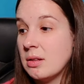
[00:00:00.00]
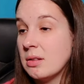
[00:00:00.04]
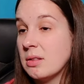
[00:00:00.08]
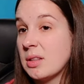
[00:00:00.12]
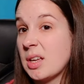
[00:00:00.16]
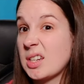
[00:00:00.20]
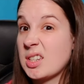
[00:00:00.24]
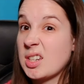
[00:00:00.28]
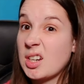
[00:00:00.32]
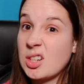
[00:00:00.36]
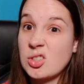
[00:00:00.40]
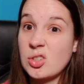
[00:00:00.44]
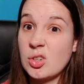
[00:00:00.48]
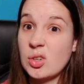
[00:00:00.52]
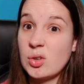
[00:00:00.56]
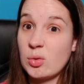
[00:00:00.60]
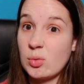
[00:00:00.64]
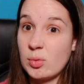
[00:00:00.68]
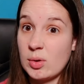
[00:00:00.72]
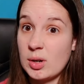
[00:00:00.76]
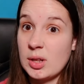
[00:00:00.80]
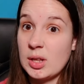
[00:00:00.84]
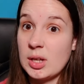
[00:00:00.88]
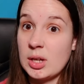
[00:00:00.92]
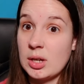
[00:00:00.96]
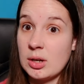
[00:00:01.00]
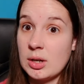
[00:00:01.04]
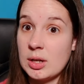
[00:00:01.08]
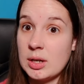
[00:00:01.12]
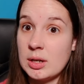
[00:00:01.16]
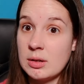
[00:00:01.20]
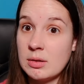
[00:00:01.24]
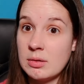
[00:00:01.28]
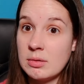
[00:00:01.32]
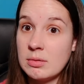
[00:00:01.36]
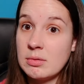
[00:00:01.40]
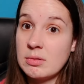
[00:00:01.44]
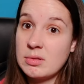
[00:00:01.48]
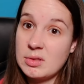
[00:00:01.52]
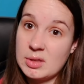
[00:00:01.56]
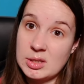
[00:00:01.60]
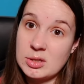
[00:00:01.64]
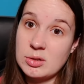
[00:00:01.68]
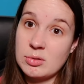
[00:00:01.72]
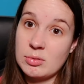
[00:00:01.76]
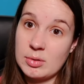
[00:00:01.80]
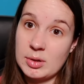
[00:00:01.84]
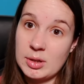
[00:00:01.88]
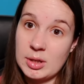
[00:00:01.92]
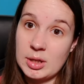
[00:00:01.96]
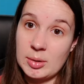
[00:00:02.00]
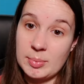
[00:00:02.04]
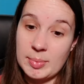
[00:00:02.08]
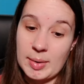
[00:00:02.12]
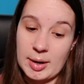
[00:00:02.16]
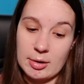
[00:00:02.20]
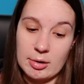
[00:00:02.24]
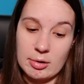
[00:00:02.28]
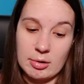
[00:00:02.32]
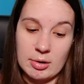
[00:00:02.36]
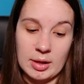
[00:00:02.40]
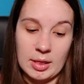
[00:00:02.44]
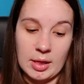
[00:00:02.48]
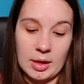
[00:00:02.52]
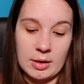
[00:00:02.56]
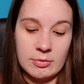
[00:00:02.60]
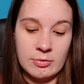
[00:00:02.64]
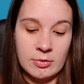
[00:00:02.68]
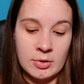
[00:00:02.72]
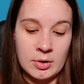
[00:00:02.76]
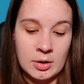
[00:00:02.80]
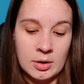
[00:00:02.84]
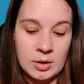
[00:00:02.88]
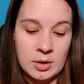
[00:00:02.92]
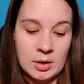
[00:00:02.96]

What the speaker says: that's actually really good. That's a really good battery life.